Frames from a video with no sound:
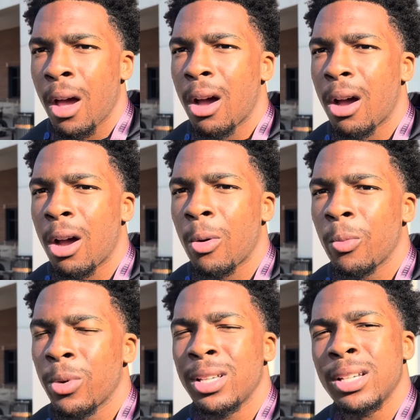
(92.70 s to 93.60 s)
Um,
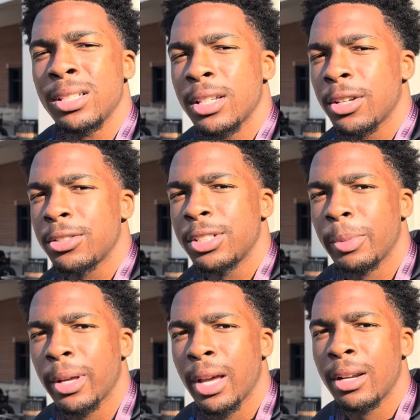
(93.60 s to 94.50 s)
really, his energy,
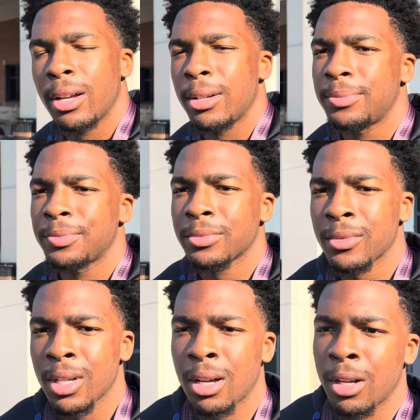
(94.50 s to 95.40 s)
man. Um,
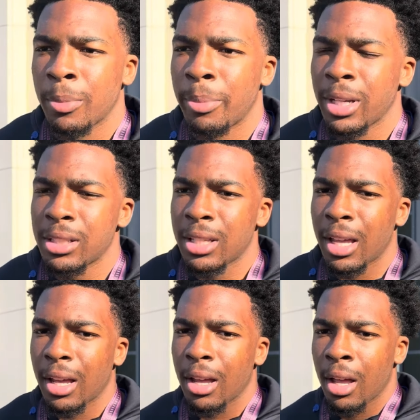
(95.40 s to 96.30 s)
uh, the biggest
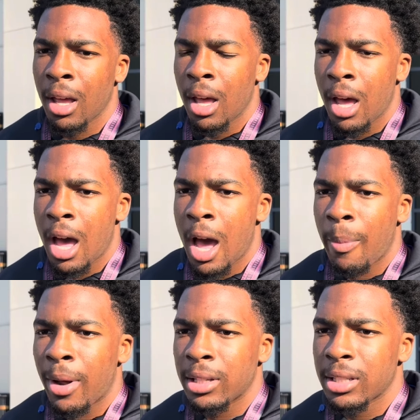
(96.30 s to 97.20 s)
thing I
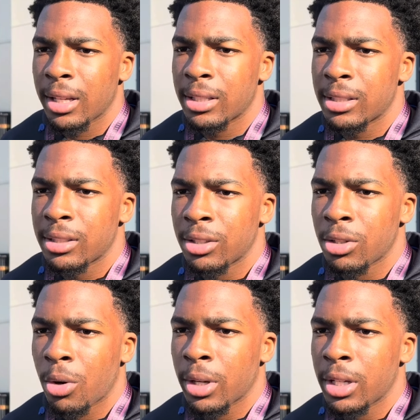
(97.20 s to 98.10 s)
probably say is, you
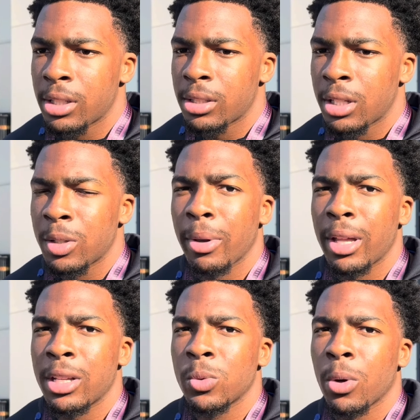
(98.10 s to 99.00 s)
know, he's he's a
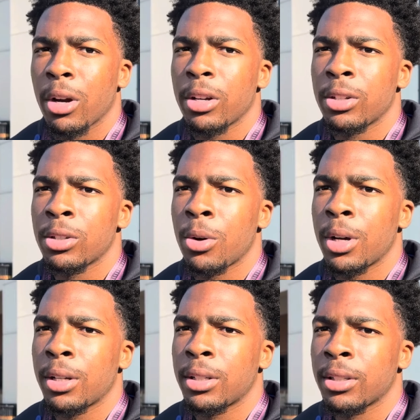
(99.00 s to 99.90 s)
man of his word. You know,
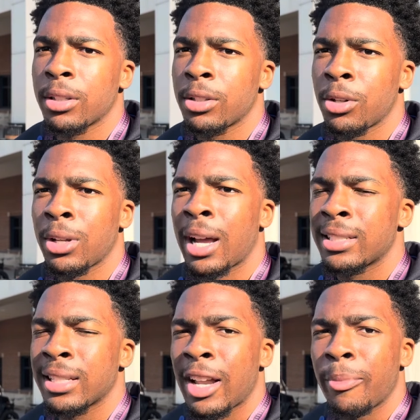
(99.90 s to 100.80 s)
uh, you know, like I
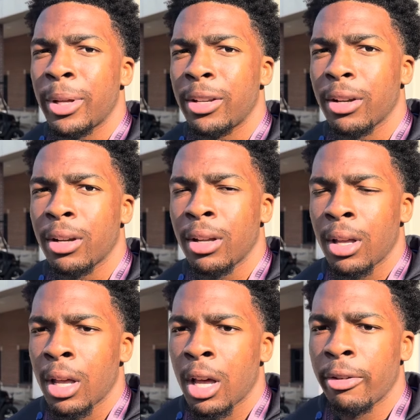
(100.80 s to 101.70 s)
said, I've been here
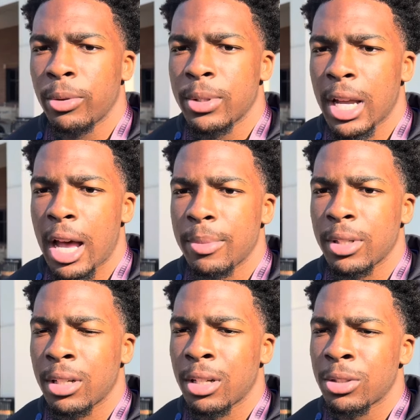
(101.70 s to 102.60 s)
a few times,
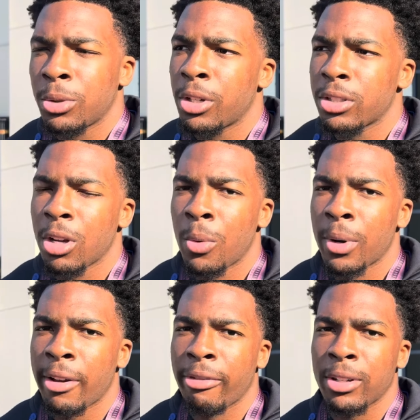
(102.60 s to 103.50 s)
and uh, two years ago when
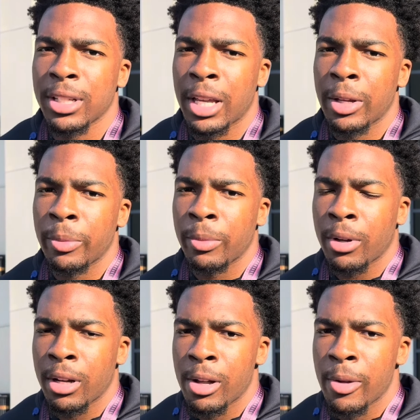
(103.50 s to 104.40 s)
I first came,
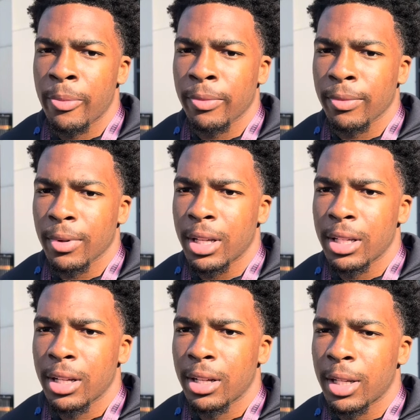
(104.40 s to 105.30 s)
um,
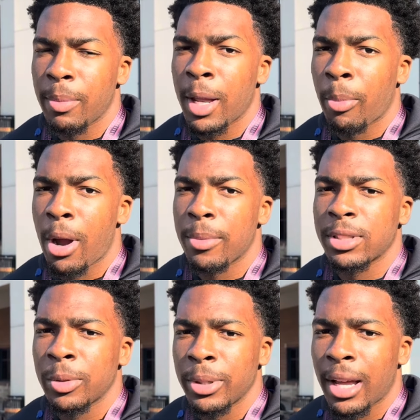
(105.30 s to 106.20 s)
he uh, he made a promise
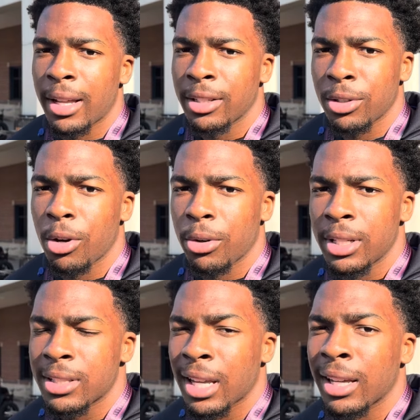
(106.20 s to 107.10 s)
to me that you know
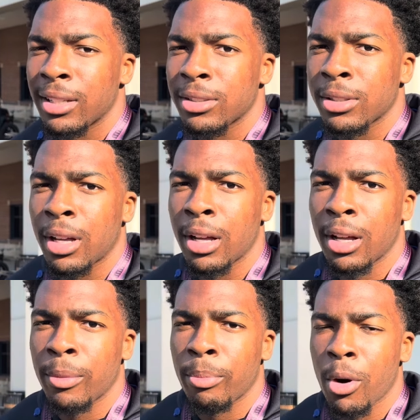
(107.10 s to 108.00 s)
he's taking this
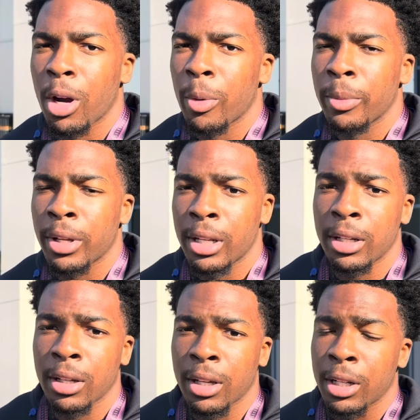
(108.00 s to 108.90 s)
uh, program in
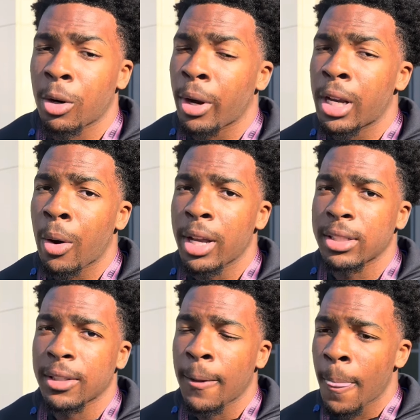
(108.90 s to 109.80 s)
a in a great
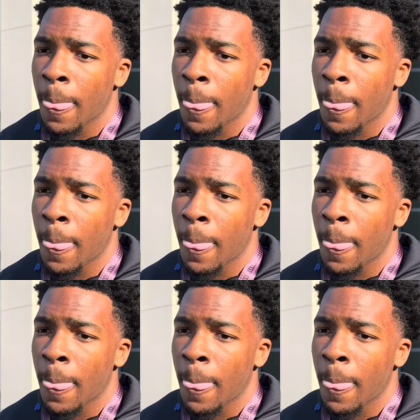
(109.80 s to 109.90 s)
direction,